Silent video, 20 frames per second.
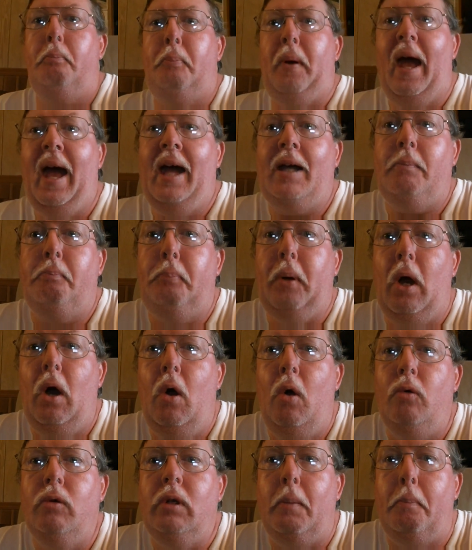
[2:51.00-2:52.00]

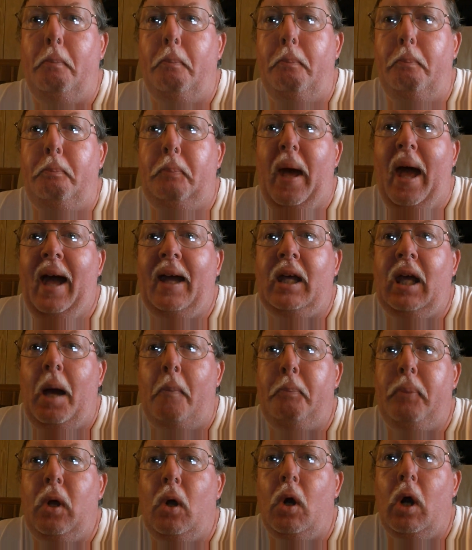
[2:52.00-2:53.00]
backbone to back
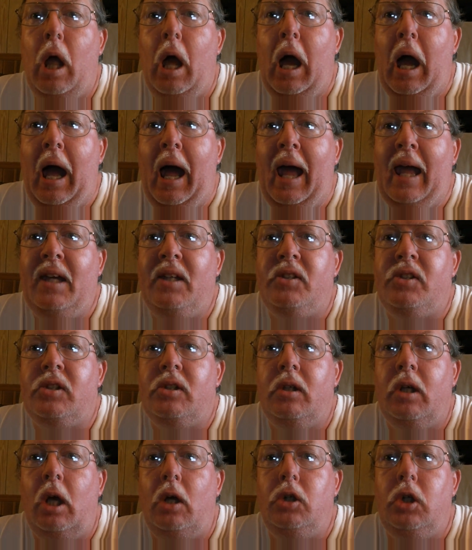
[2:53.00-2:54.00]
up your
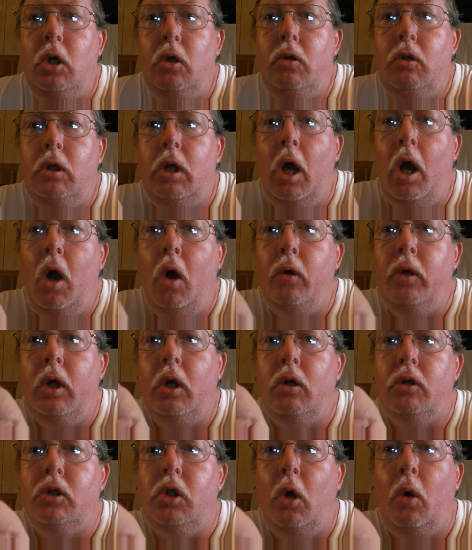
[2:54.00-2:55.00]
lies because you know
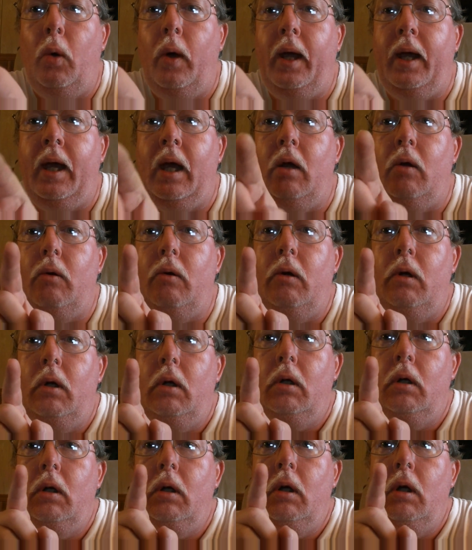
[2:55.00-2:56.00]
you're doing it
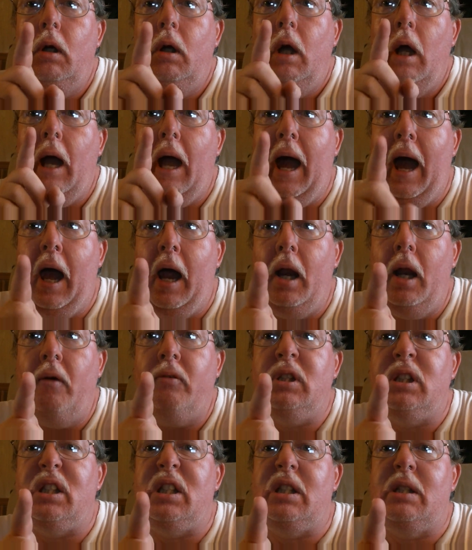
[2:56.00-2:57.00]
out
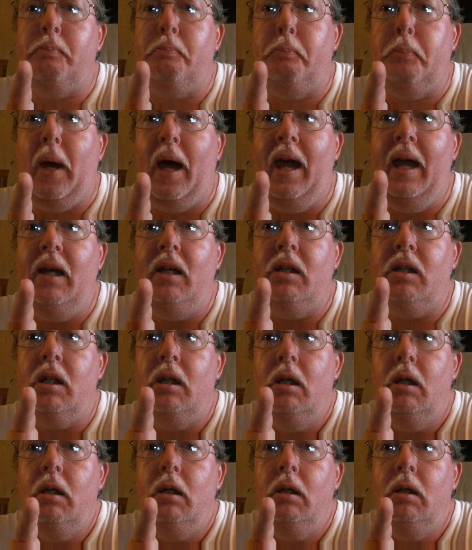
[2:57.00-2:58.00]
of spite
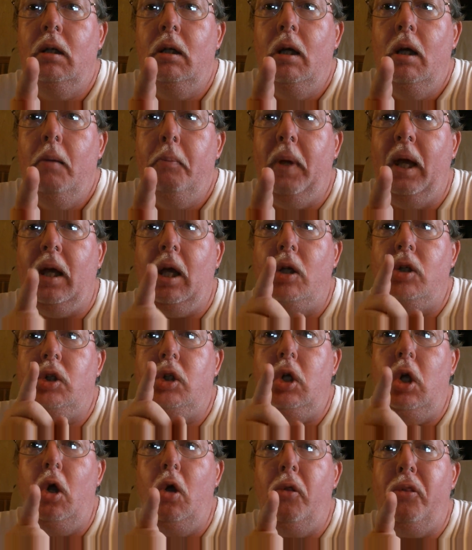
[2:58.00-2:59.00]

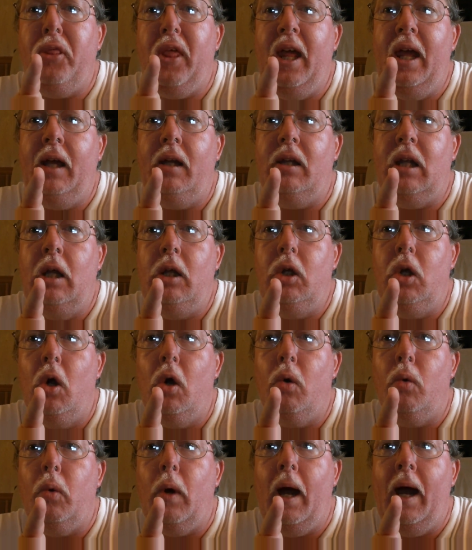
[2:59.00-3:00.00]
because you think that
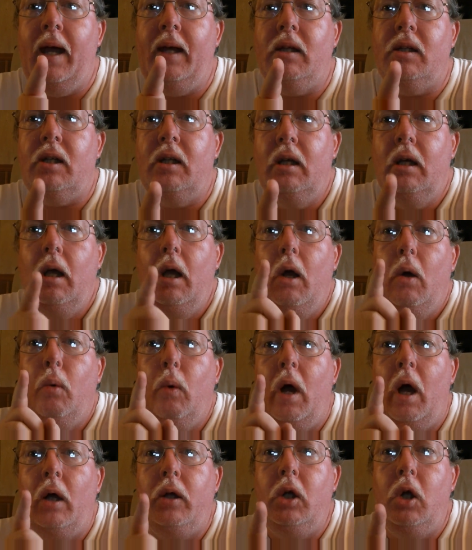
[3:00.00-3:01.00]
you're right
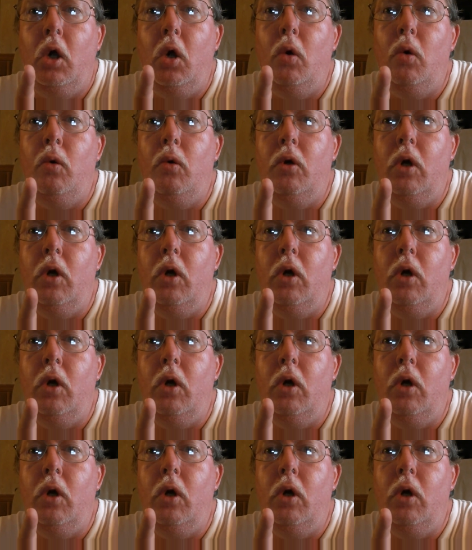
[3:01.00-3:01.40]
well, you